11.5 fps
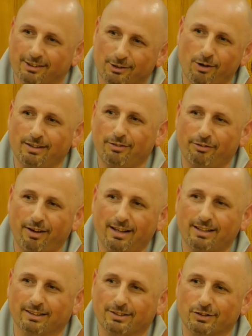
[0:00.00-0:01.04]
you're the
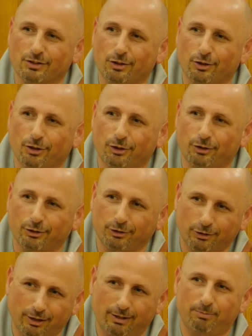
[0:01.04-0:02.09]
father, so
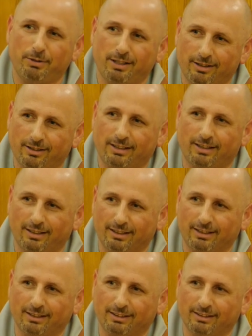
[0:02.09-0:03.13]
you can be
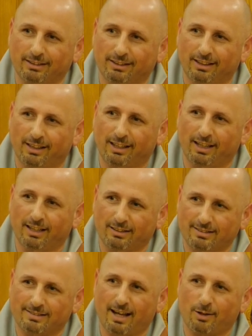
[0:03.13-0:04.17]
clear and
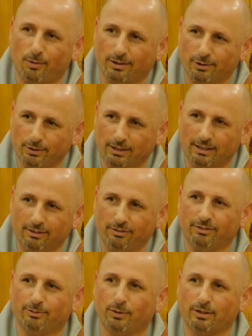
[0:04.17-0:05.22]
decide what you give,
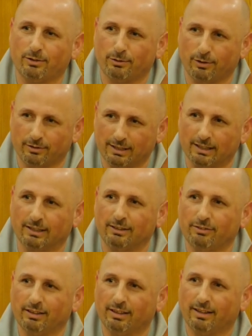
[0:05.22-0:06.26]
what you not
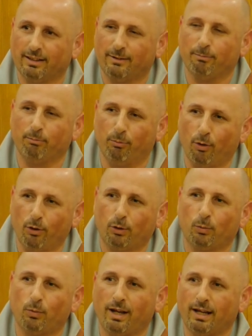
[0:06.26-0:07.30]
give.
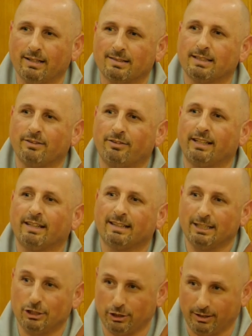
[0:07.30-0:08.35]
Both ways, giving a
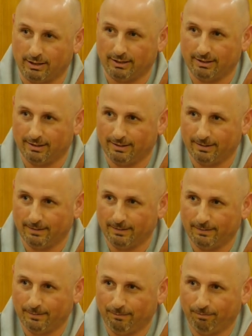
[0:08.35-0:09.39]
teaching.
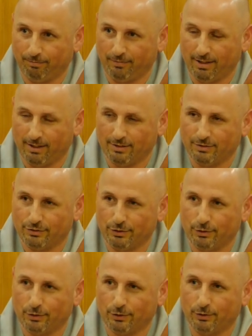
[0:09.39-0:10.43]

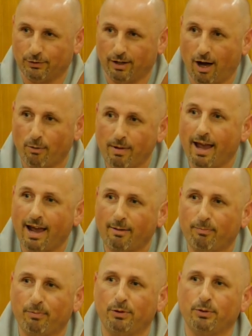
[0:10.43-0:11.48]
So, how may I
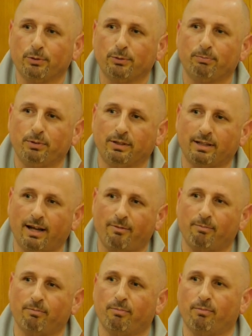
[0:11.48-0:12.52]
help you
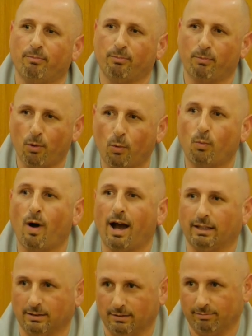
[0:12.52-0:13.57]
become more
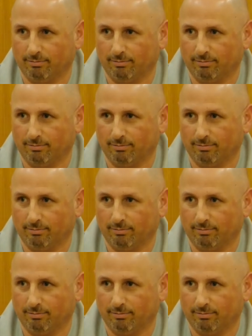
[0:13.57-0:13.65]
wide?